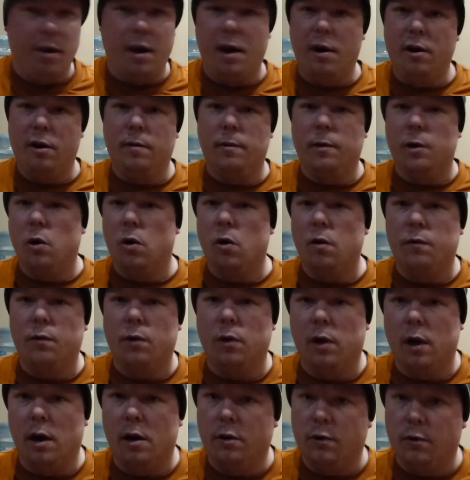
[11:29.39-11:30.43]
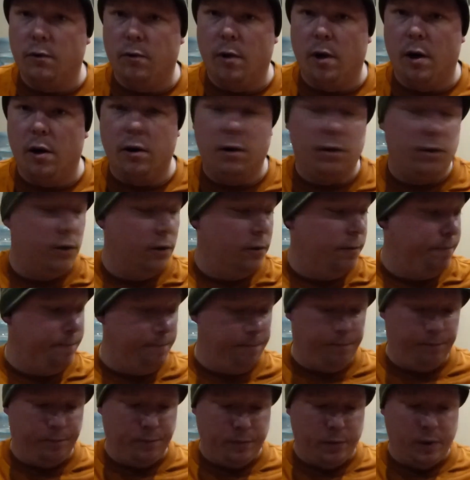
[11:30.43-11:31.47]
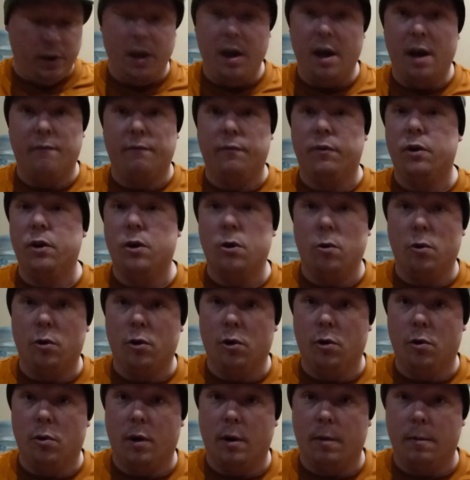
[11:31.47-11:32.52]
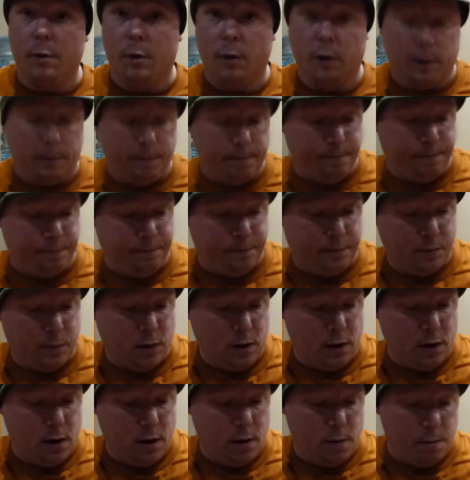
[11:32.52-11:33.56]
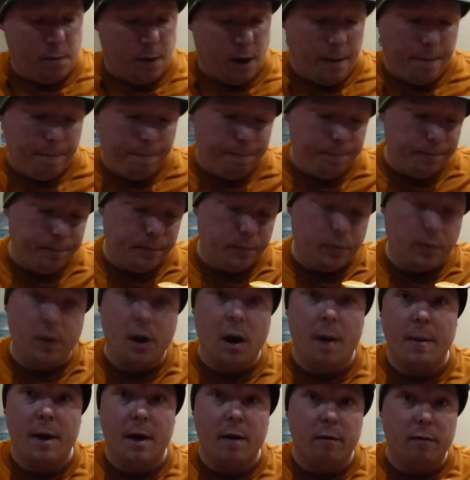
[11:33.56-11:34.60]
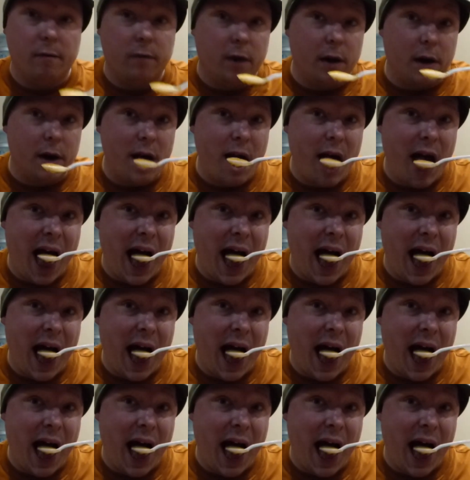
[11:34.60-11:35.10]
I don't even know if you're allowed to swear on YouTube. I have no clue what I'm doing. But I'm having fun.